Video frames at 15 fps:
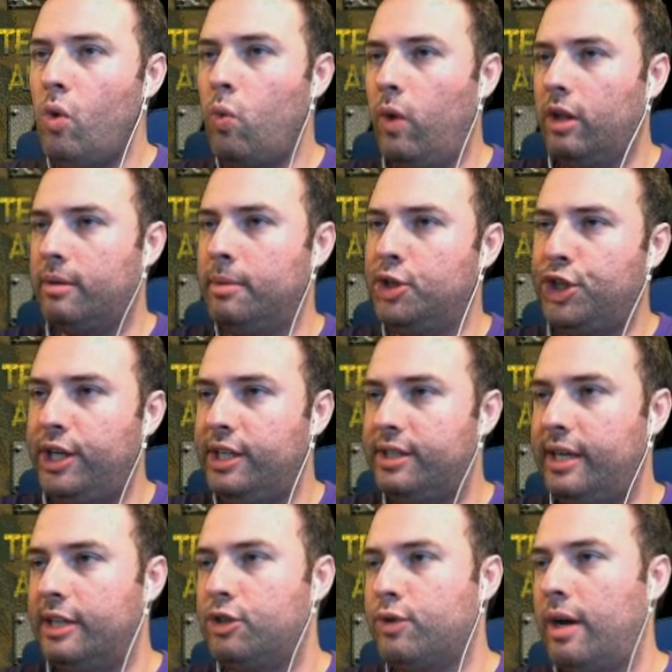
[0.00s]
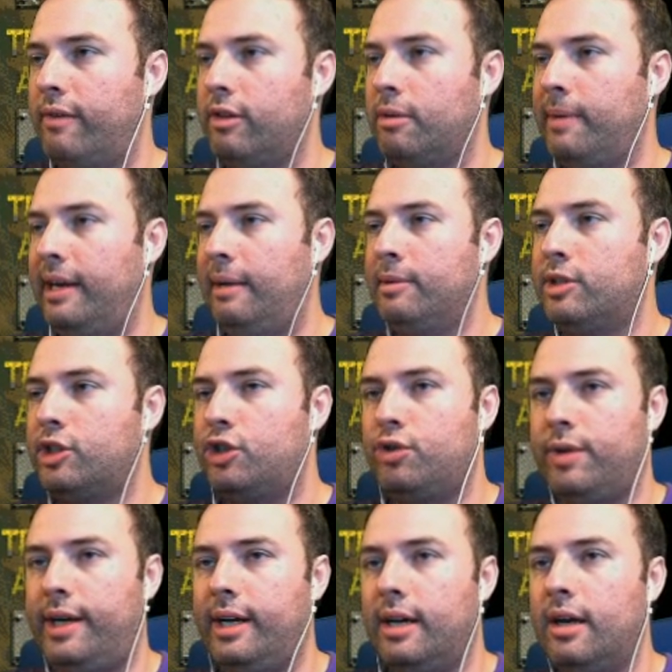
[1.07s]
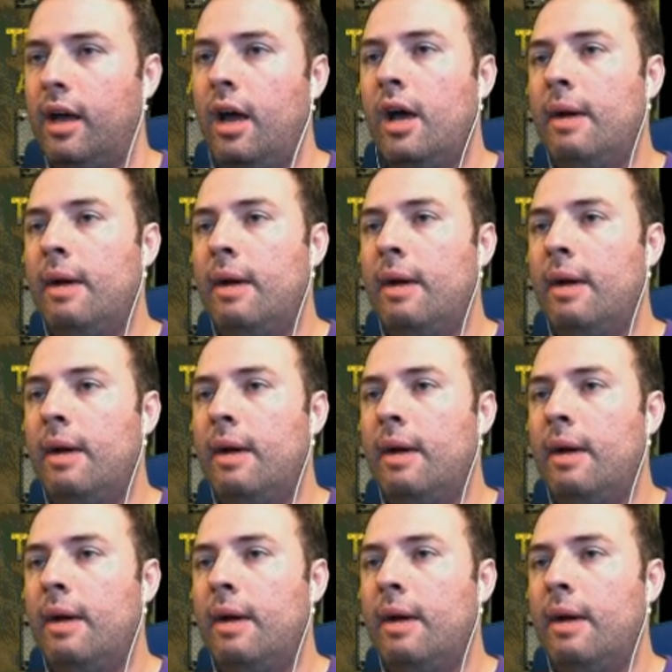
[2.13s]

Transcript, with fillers: Welcome to Shady Sands, Traveler. My name is Katrina.